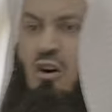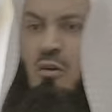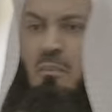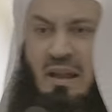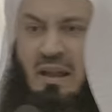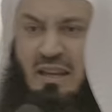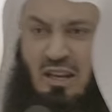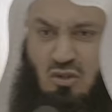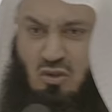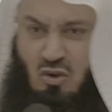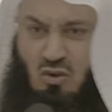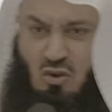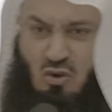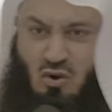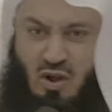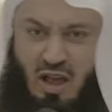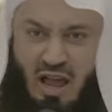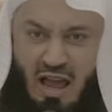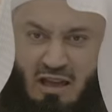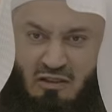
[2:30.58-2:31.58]
How many do
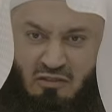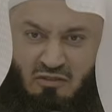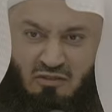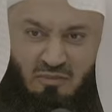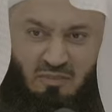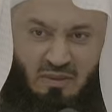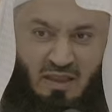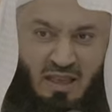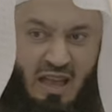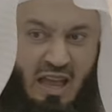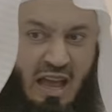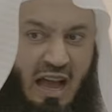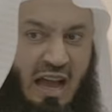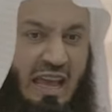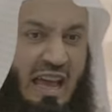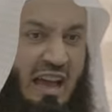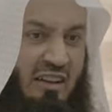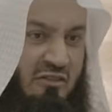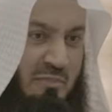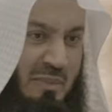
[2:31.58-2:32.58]
you have?
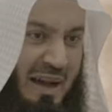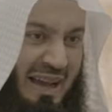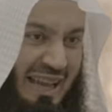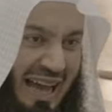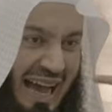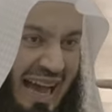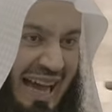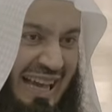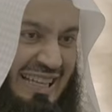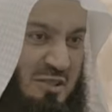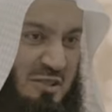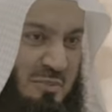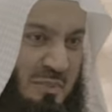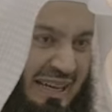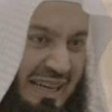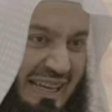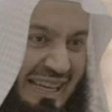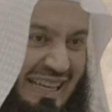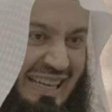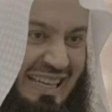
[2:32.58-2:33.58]
I have my eyes,
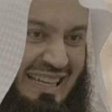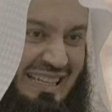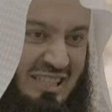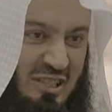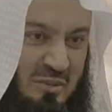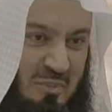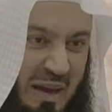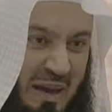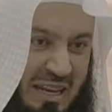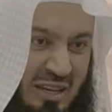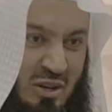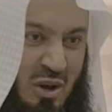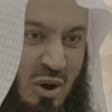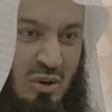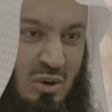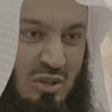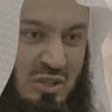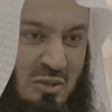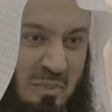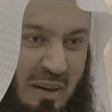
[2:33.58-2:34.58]
my ears, my
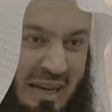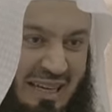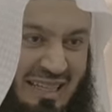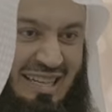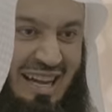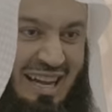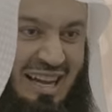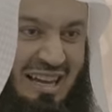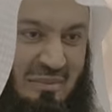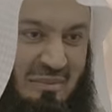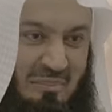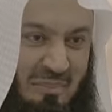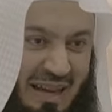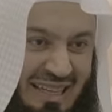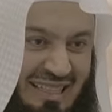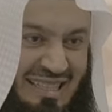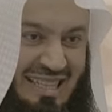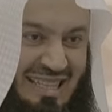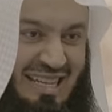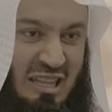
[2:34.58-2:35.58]
nose, my tongue,
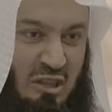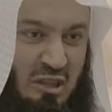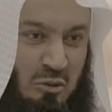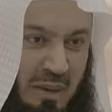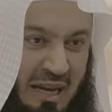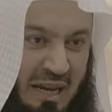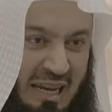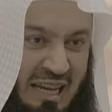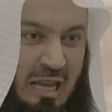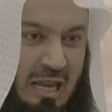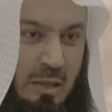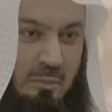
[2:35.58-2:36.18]
my teeth, my